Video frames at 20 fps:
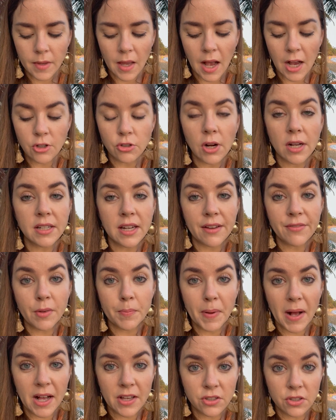I tried to have the
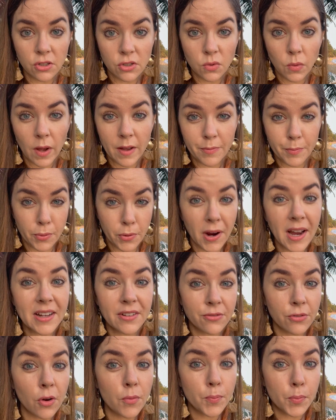pastor's wife pray
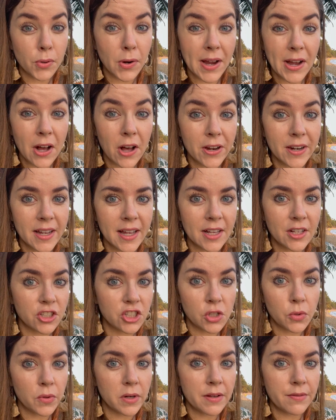pray on it, and
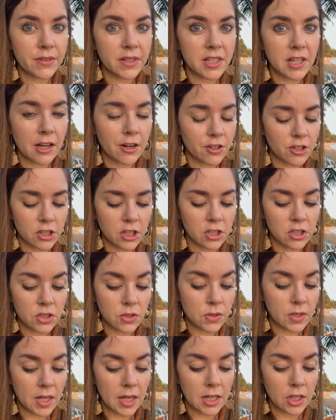she wouldn't even touch it. She
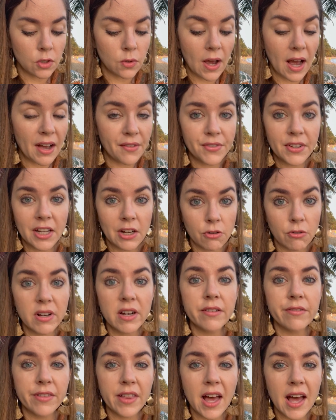was like, you have to get rid
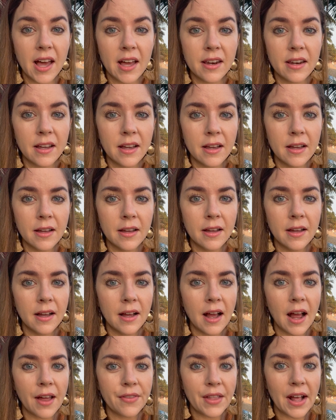of that.
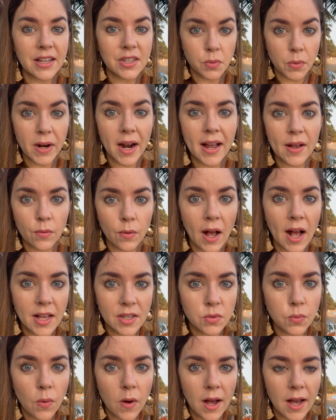And that's when I
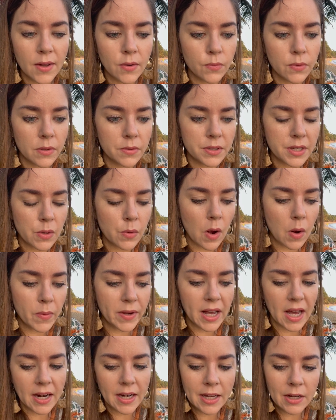asked Watt. It was like, Watt, we
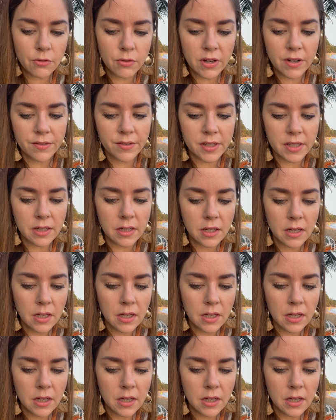got to get rid of it.